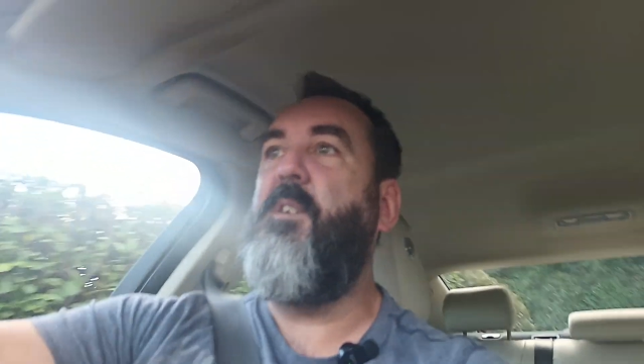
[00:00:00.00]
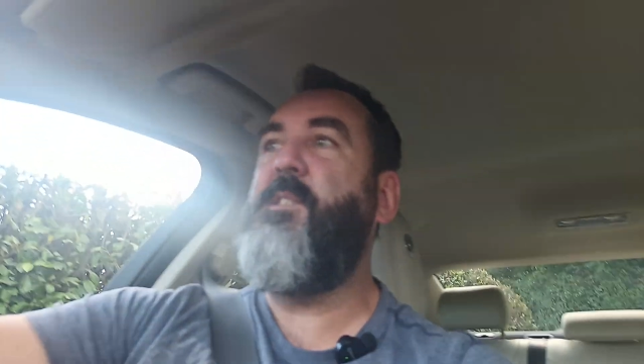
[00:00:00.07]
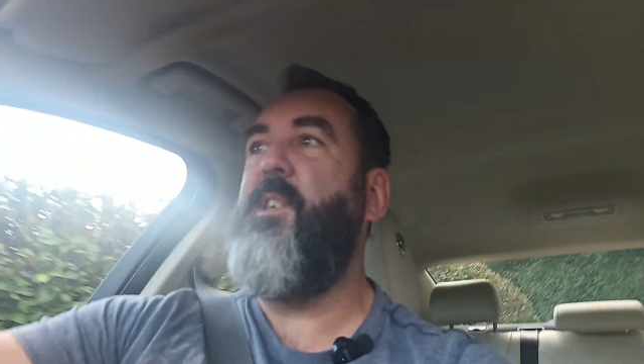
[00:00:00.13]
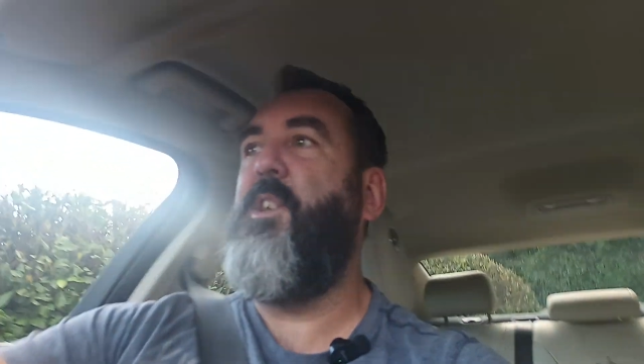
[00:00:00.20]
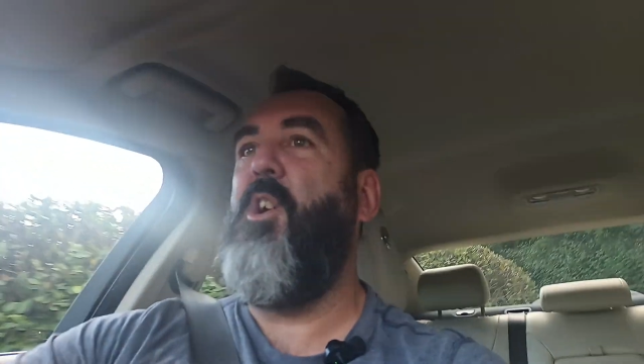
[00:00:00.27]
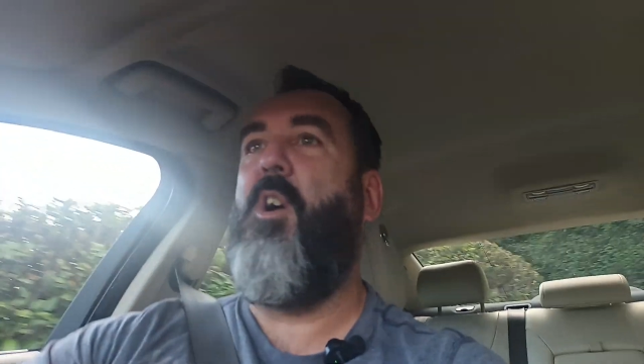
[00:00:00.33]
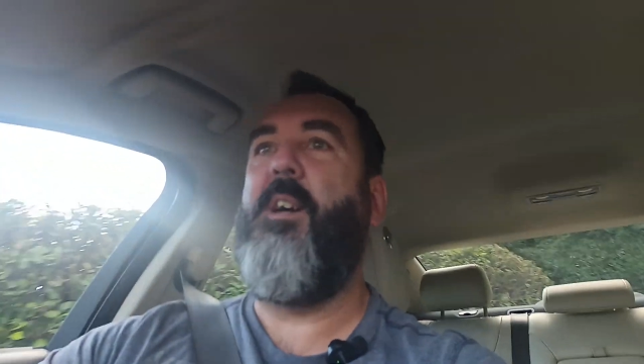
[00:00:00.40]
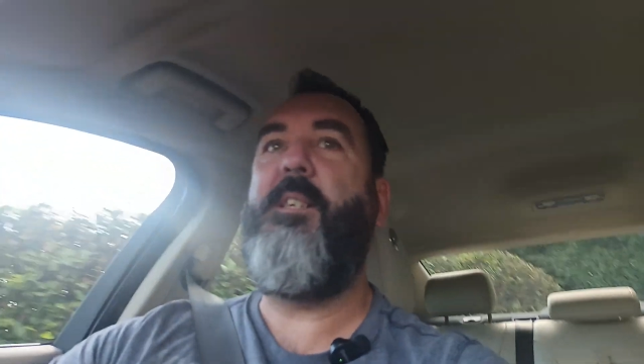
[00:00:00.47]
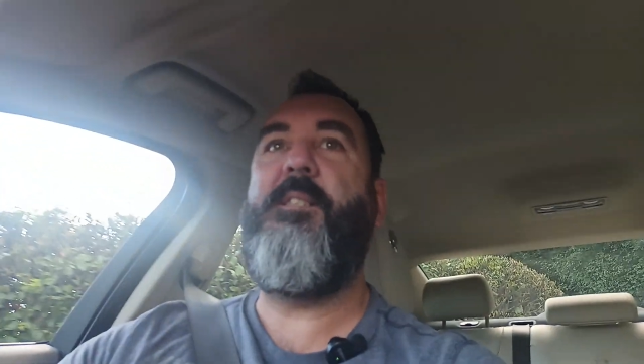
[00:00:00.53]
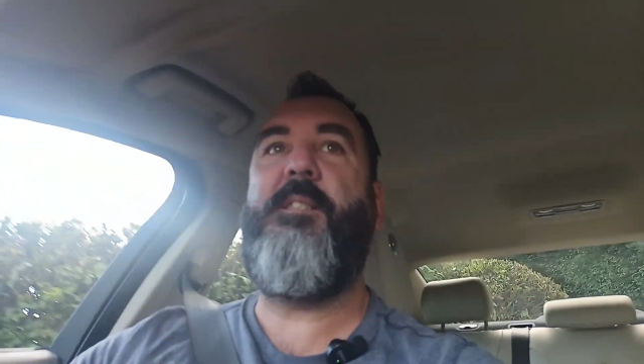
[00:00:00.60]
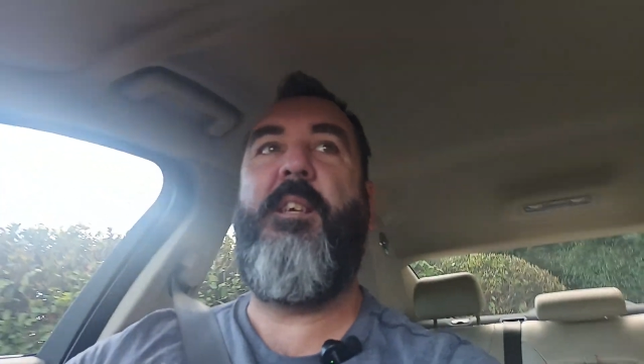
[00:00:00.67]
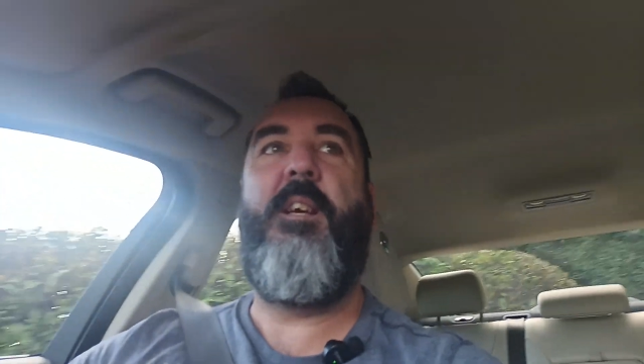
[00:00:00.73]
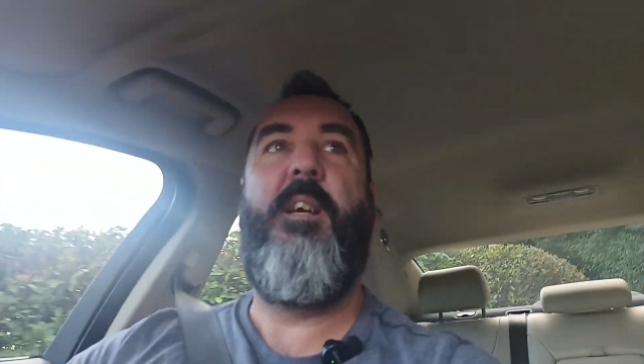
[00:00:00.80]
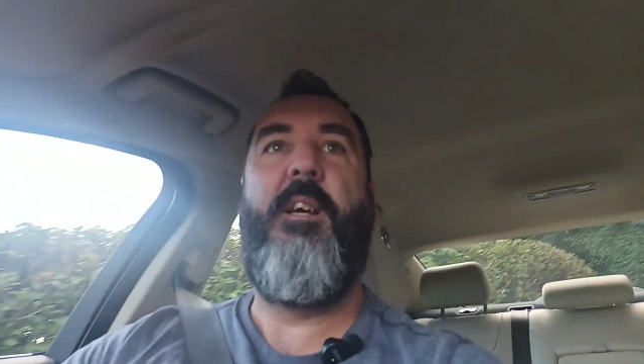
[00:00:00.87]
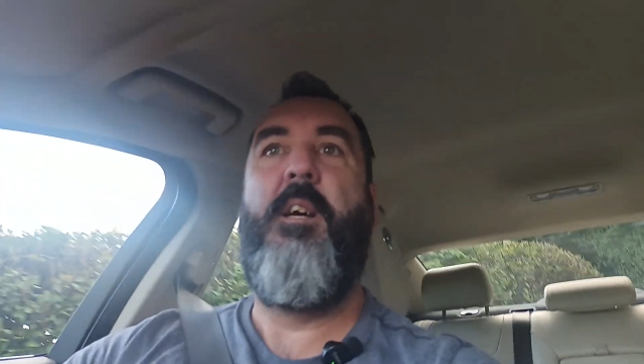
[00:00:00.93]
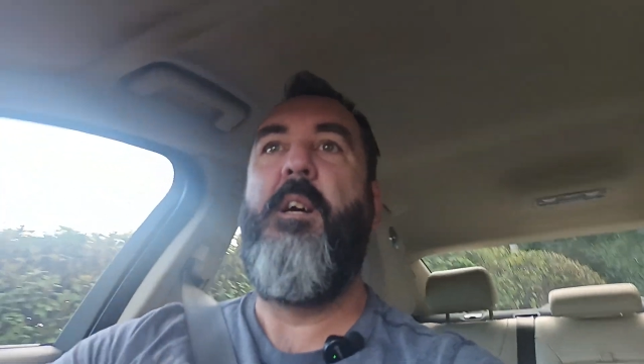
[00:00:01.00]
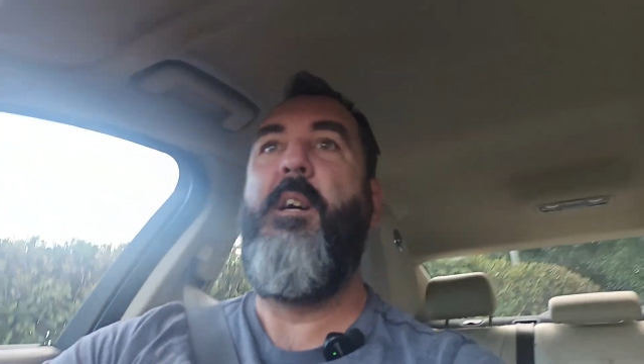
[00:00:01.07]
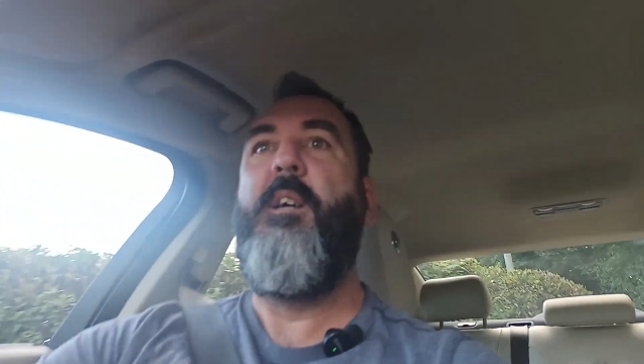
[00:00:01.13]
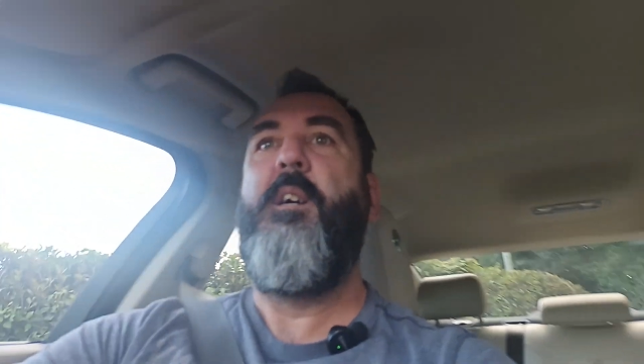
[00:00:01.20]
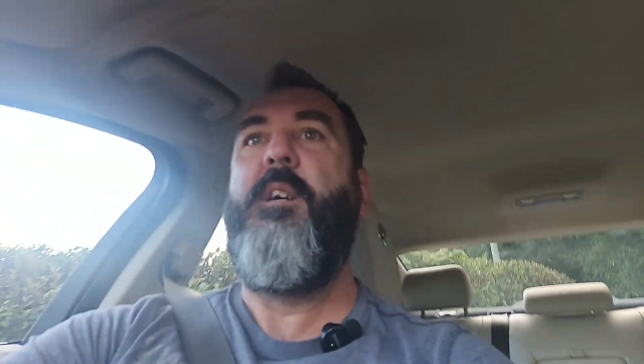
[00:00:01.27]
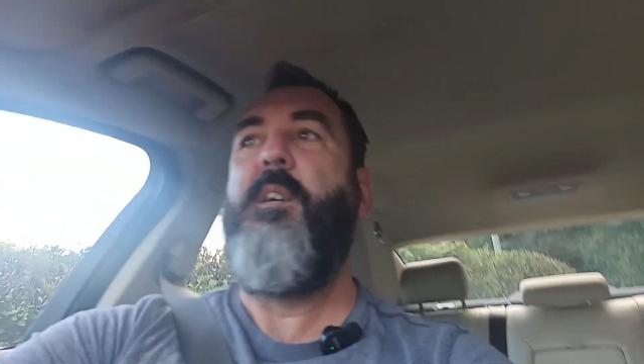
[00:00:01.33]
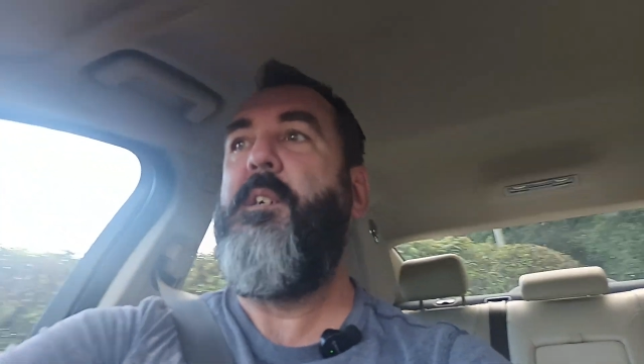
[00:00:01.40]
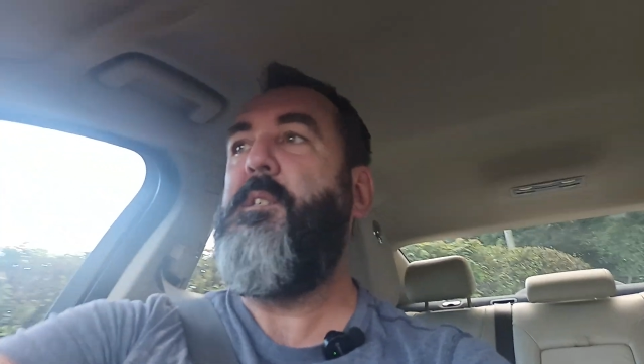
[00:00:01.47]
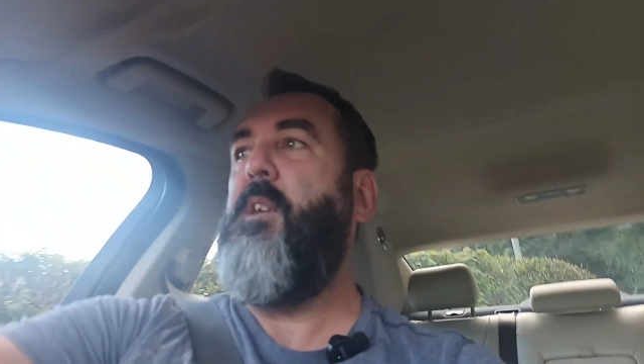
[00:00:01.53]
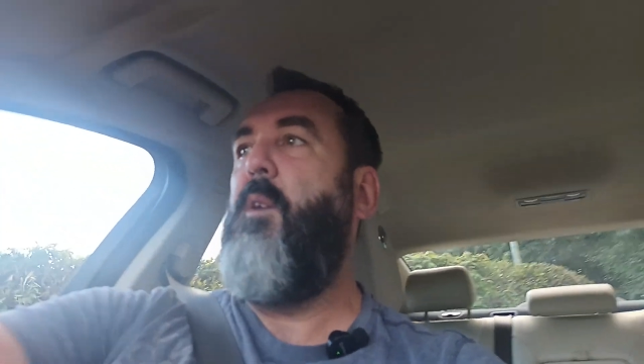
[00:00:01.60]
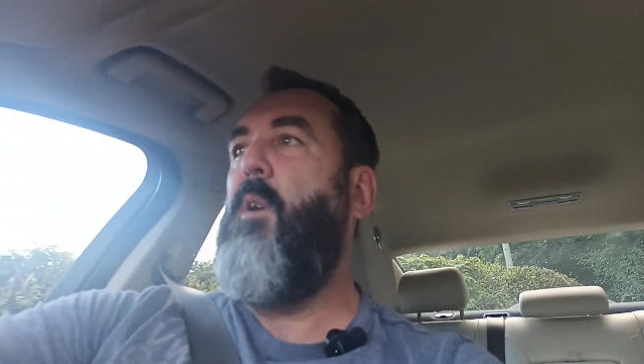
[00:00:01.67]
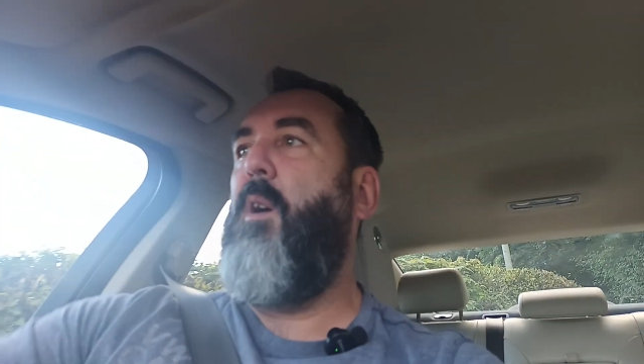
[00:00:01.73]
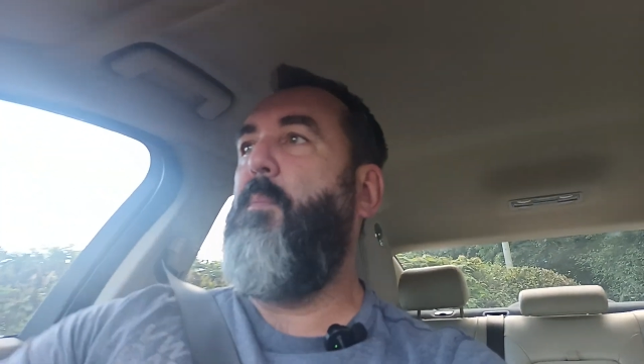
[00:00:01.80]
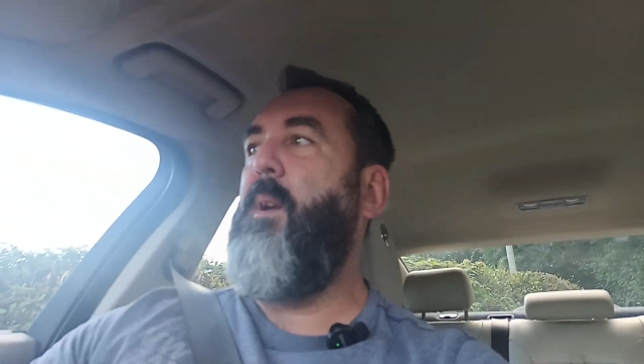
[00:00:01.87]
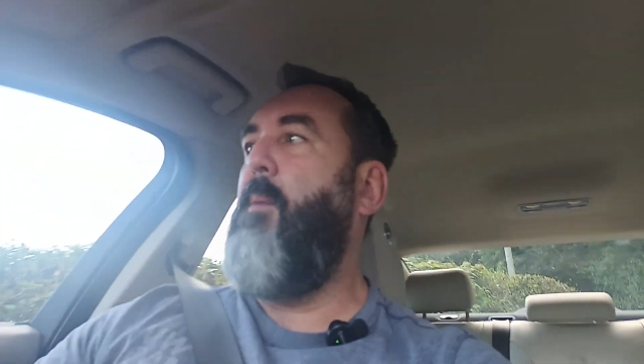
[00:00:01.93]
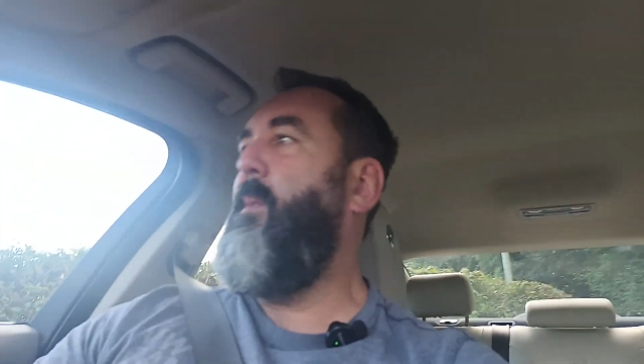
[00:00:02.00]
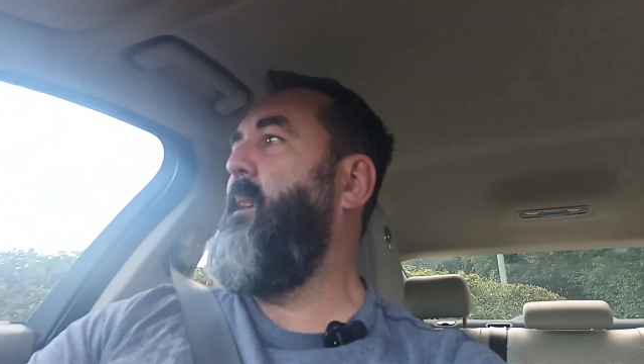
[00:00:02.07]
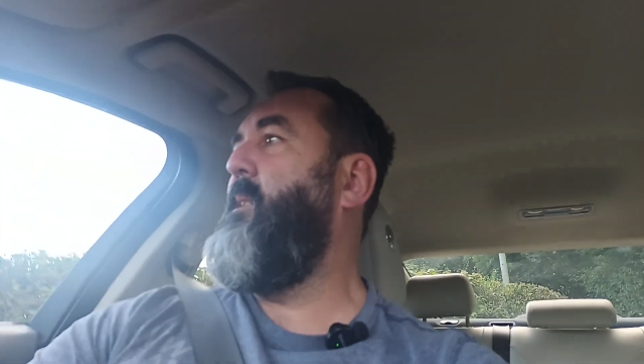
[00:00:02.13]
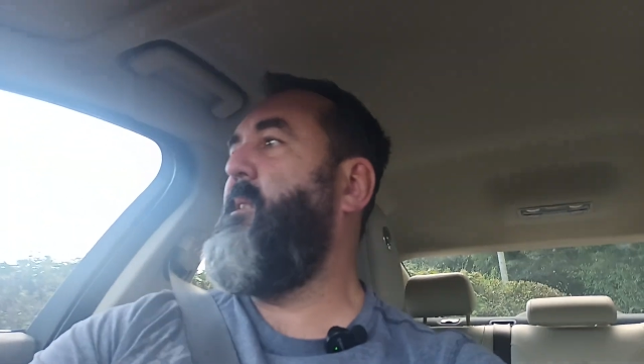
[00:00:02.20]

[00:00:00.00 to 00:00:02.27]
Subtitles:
tonight, so I'll be a bit